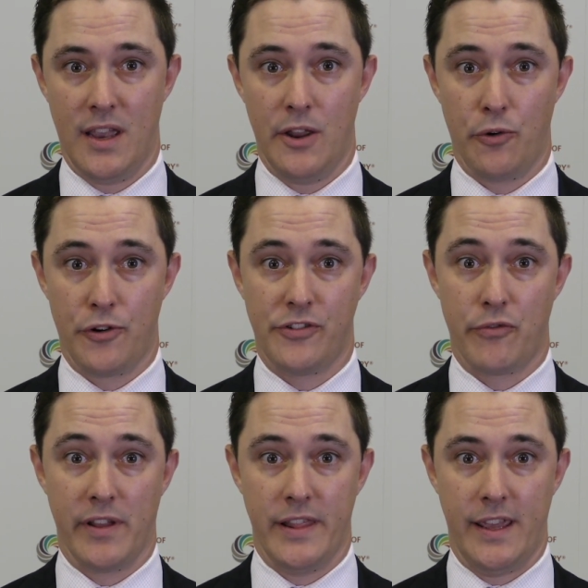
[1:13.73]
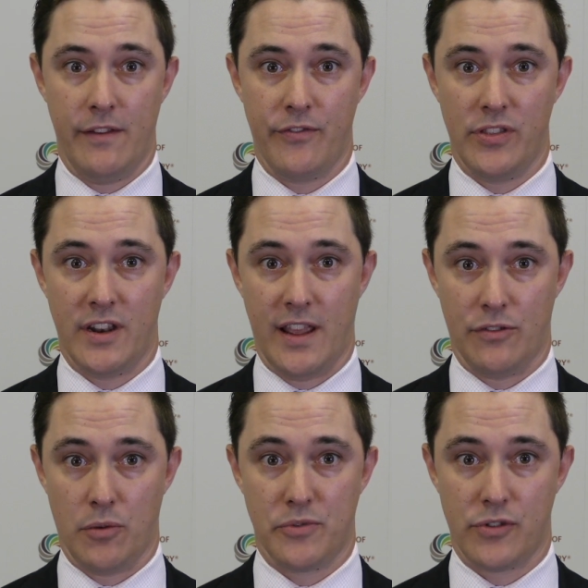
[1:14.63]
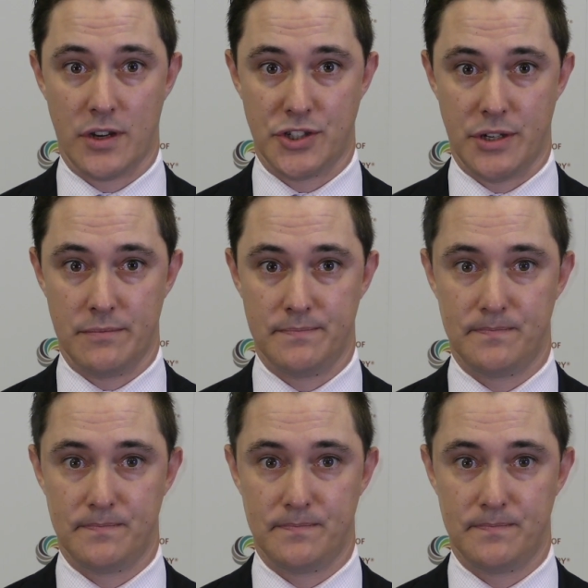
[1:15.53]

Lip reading: in order to relieve the nasal obstruction.